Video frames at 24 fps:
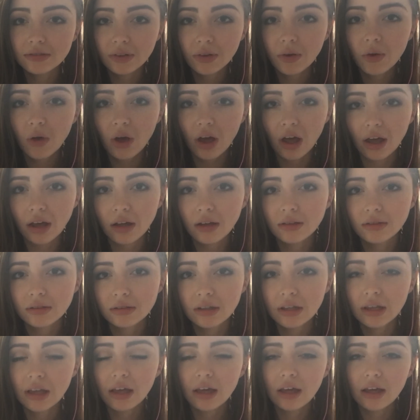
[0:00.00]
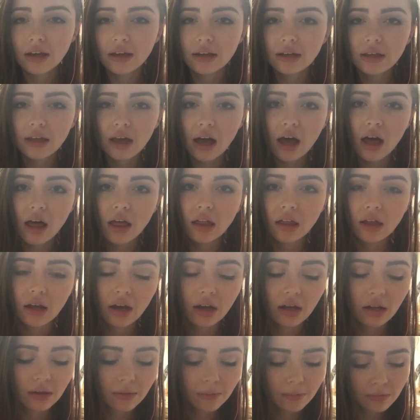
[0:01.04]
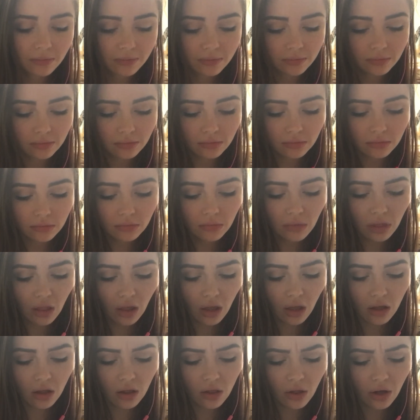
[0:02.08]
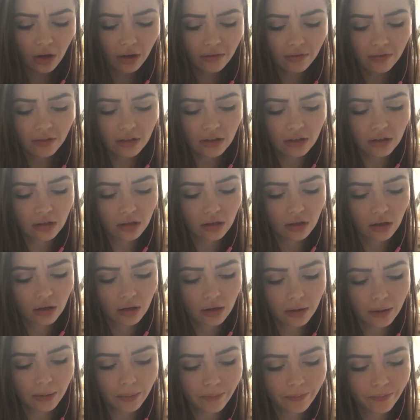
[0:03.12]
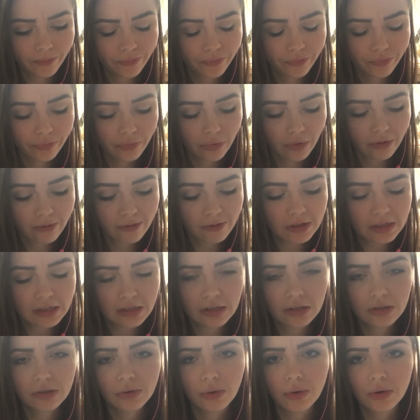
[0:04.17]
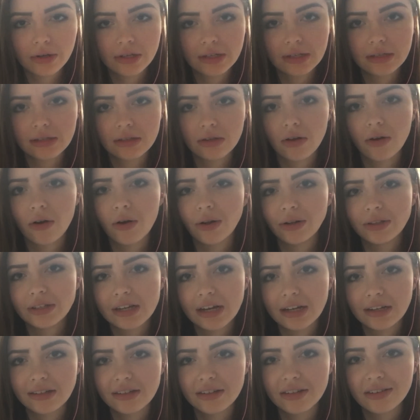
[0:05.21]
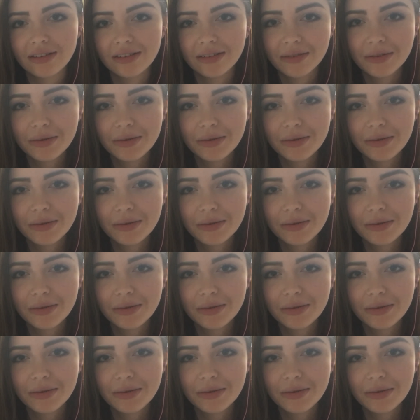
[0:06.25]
Okay. Yeah, a lot of the physics courses all tend to